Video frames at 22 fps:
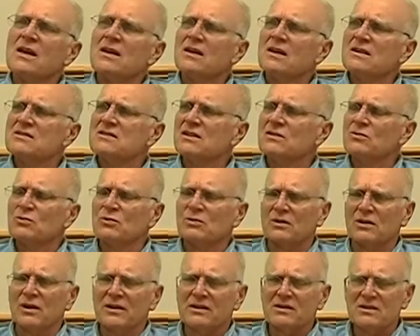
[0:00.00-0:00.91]
Yes, they
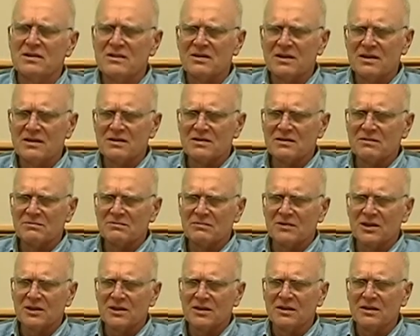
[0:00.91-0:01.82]
were. I did take some
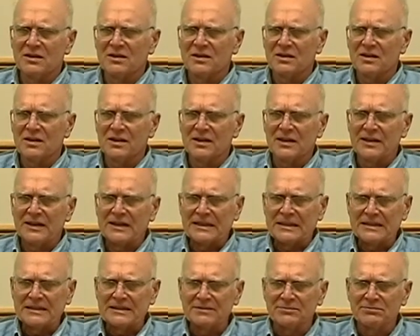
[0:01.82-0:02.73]
uh,
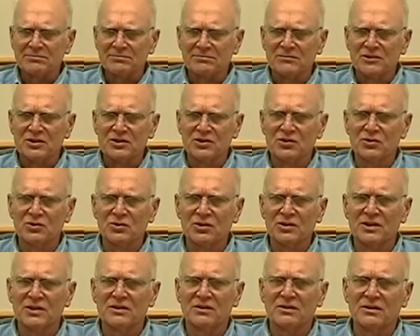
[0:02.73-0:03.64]
uh
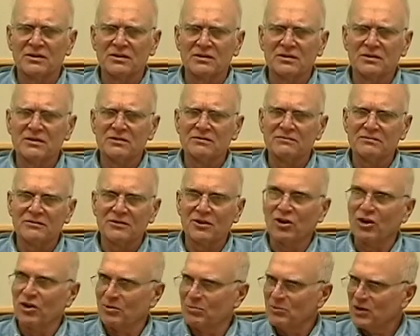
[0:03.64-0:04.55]
schooling on
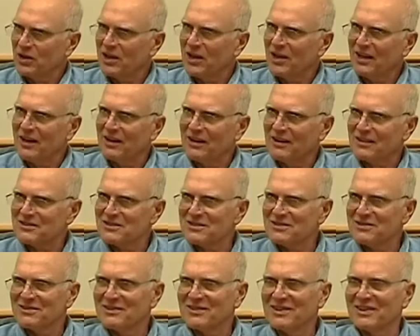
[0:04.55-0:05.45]
auto
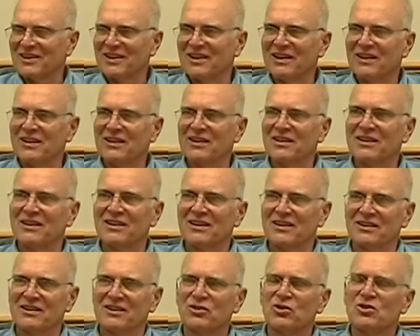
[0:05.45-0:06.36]
mechanics uh,
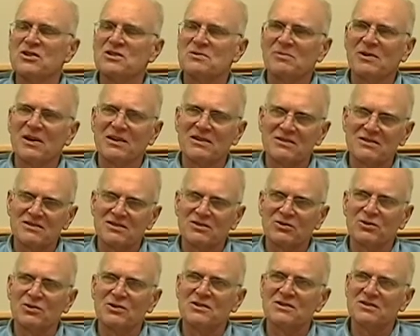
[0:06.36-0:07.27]
a correspondence
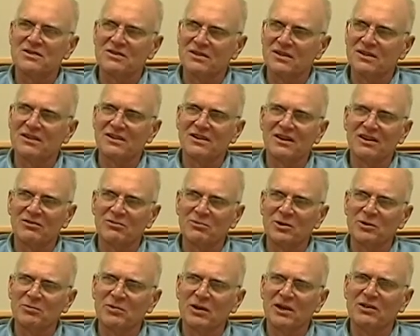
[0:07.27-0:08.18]
course that the
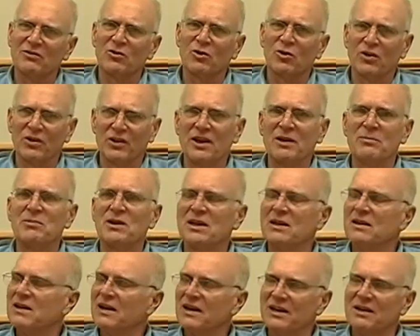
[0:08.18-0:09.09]
government paid for. They
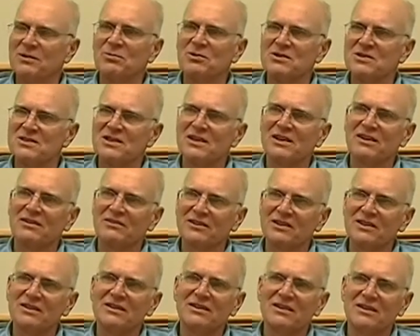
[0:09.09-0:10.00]
paid ninety percent of
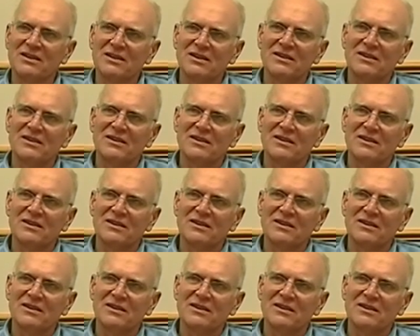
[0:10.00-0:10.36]
it. Uh-huh.